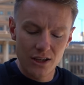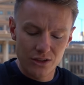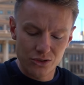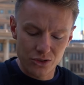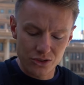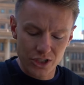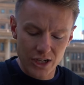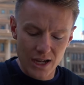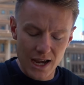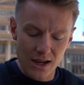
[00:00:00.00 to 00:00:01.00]
The
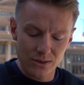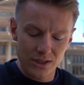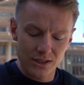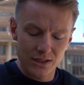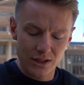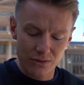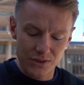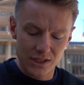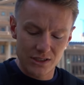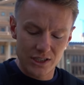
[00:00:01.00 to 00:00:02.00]
structure houses the
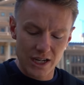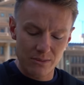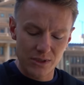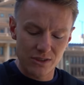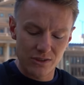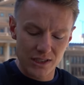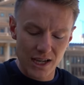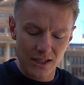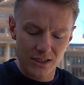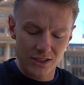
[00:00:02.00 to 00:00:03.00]
offices and chambers of the
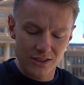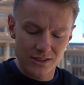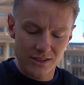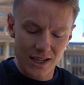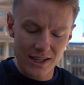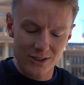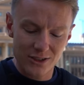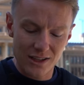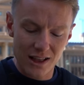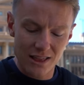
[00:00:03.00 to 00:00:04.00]
Tex
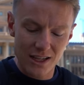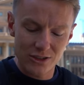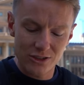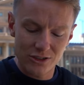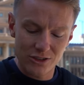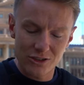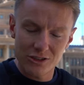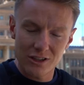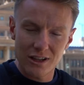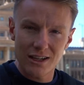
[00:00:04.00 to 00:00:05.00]
Texas
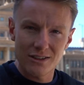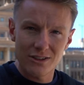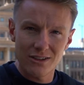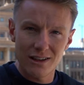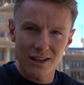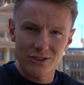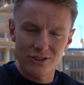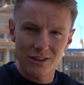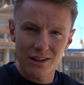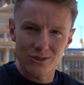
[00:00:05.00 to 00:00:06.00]
legislator,
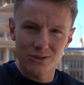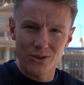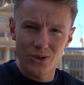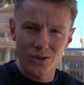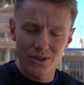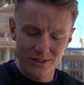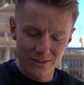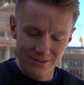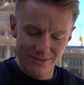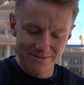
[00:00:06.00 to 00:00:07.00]
legislator,
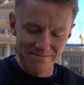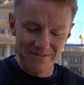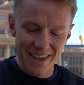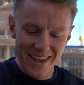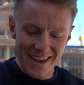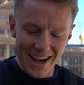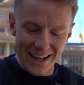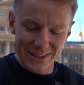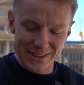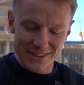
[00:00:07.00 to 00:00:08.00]

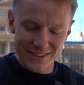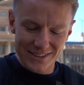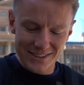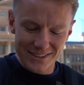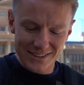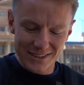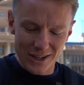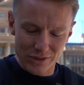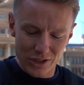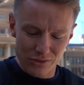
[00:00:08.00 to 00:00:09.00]
and
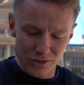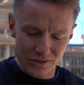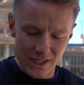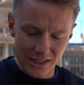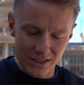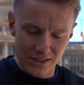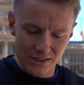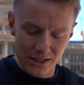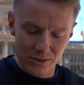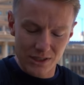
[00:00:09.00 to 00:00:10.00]
of the governor of
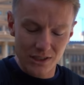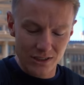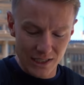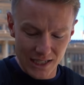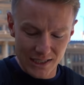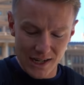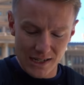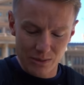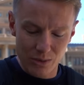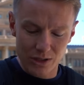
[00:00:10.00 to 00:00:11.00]
Texas. It was designed in
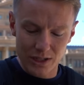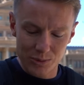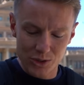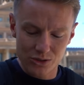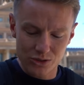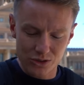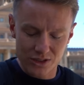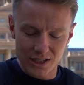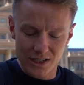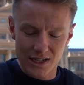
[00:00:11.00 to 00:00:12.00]
1881 and was
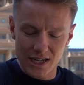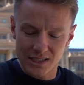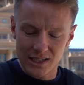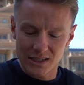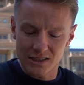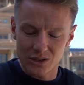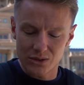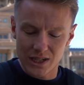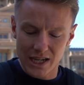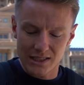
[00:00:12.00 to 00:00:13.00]
constructed in
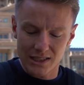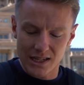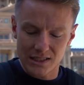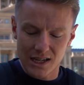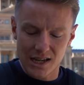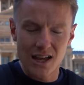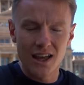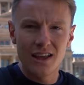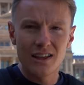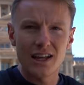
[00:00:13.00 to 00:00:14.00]
1882 to 1888.
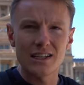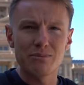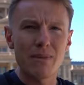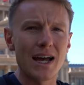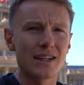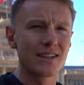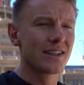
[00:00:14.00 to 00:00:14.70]
That's mad.